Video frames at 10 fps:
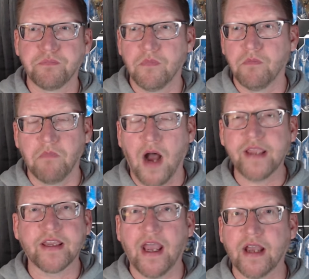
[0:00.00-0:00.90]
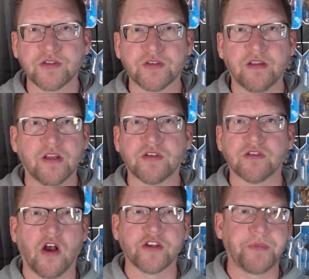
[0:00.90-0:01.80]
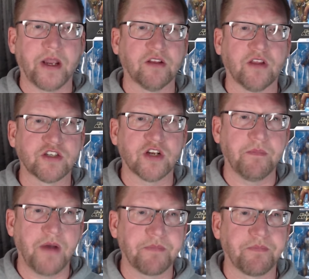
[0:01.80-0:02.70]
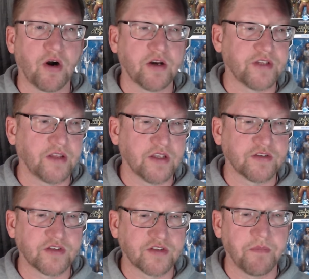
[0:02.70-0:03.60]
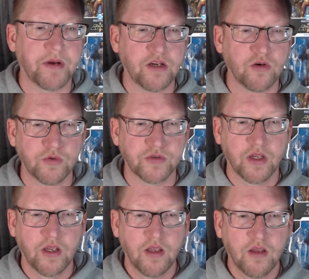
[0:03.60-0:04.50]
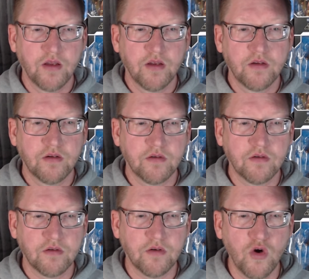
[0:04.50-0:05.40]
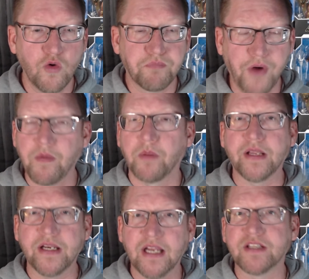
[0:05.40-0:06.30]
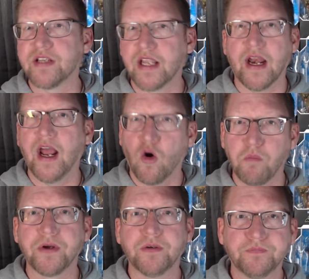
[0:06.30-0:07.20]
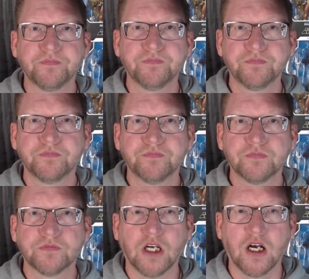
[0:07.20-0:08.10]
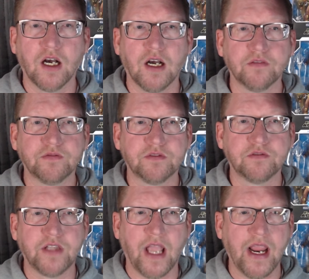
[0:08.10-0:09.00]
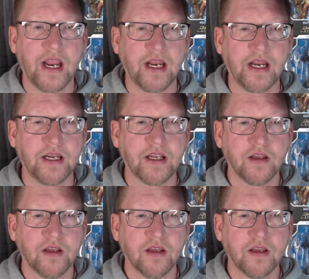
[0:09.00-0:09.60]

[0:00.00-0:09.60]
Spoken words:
my guess, and this is all speculation on my part, is that this is somebody who probably needs to get help. They